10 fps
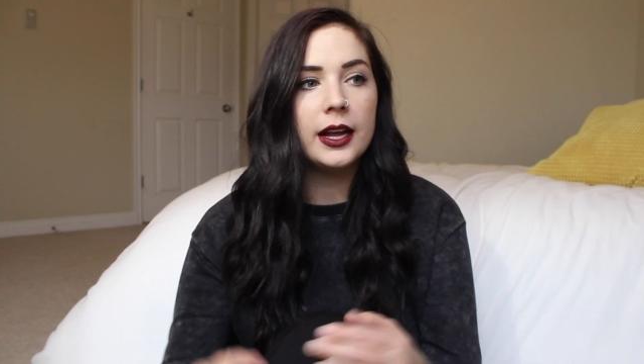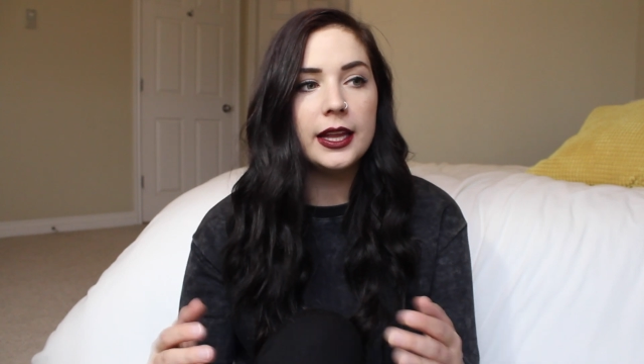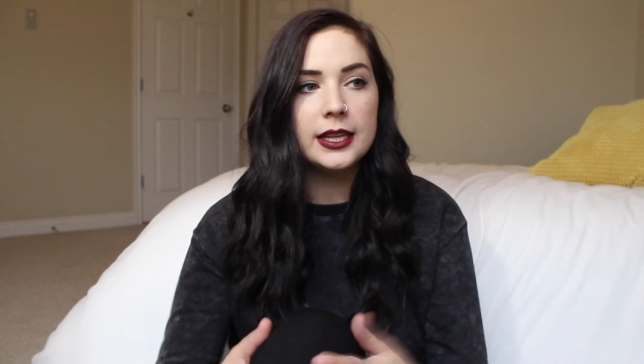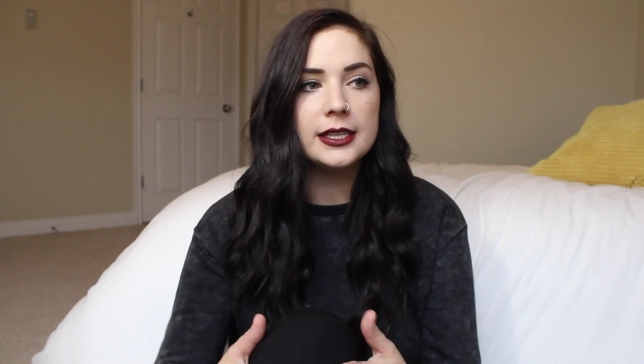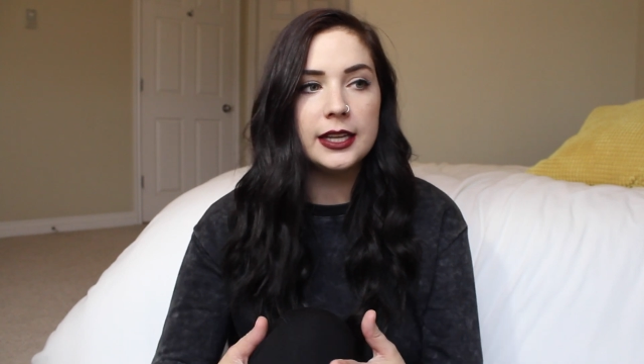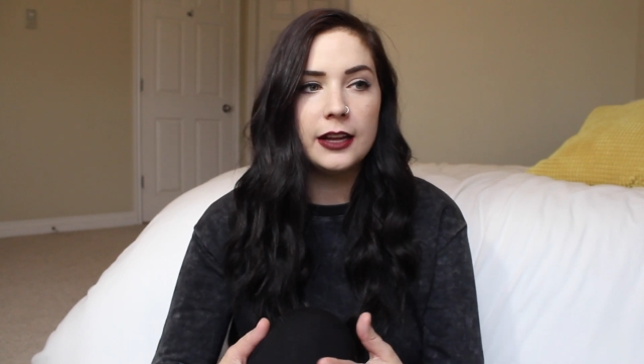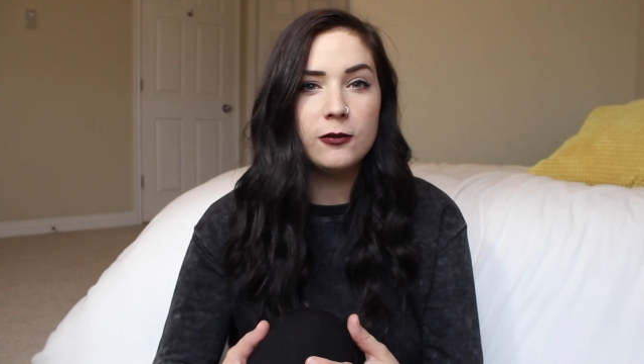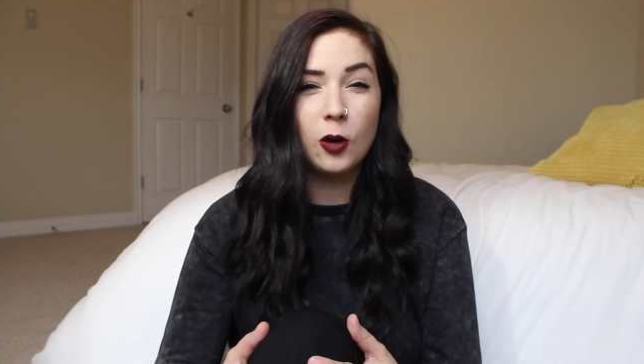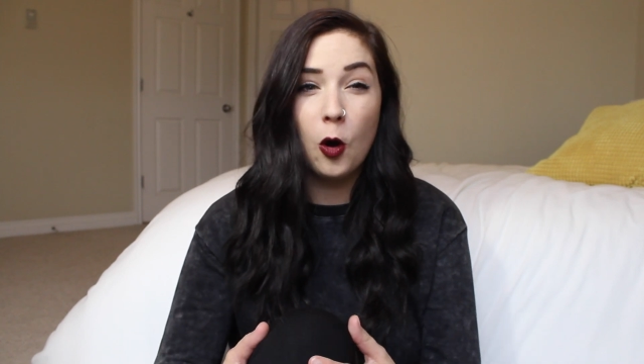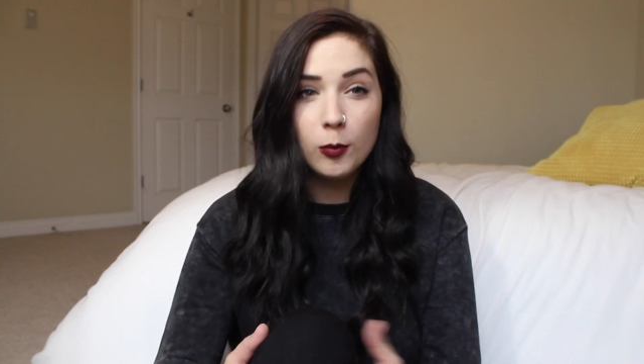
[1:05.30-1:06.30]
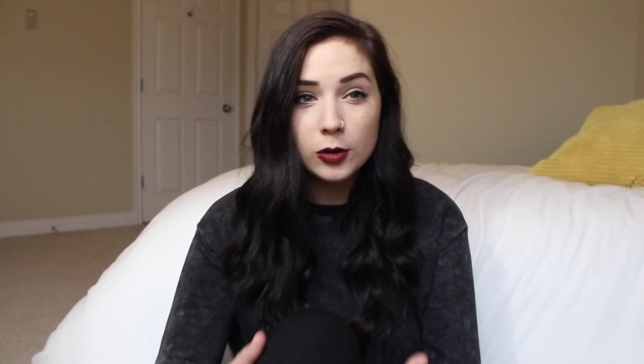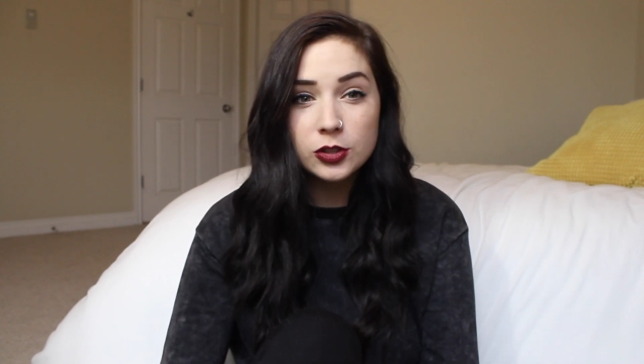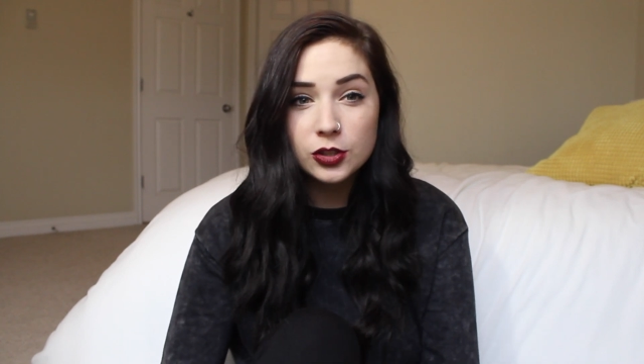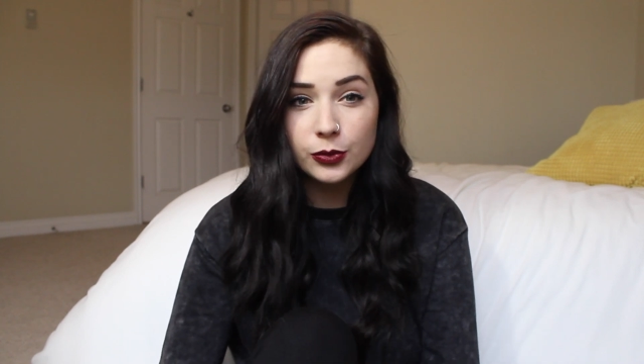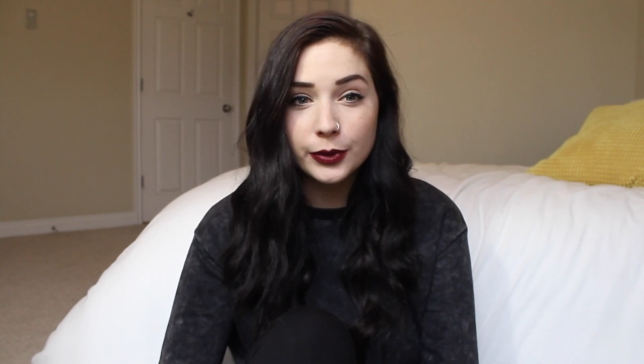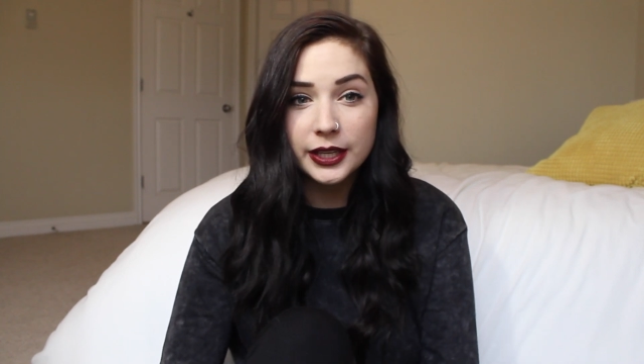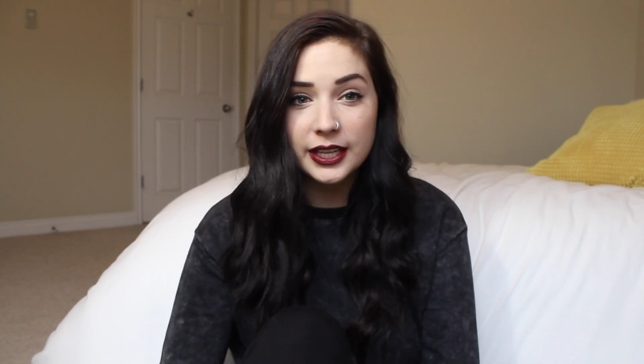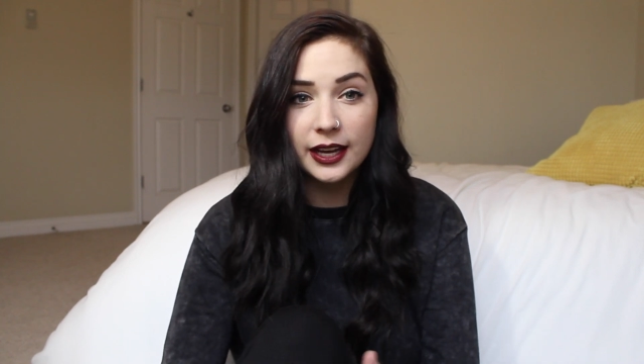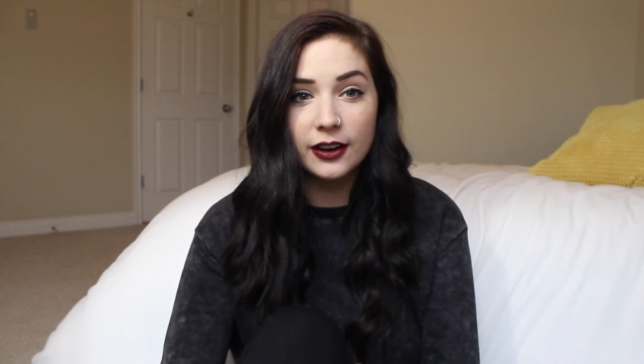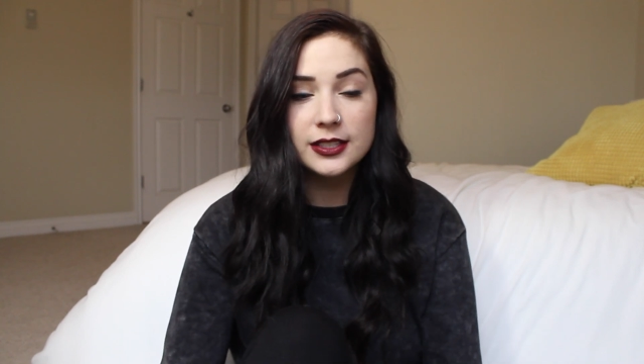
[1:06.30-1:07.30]
in this city for almost 3
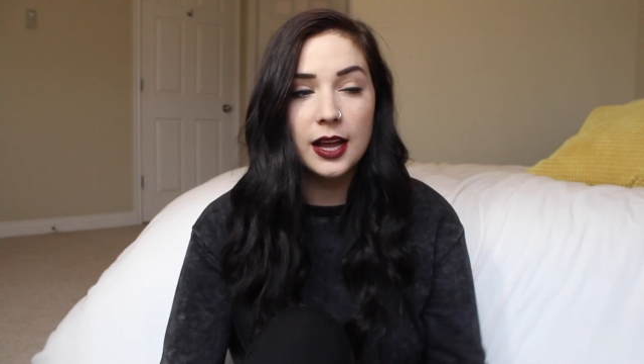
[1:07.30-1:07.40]
years.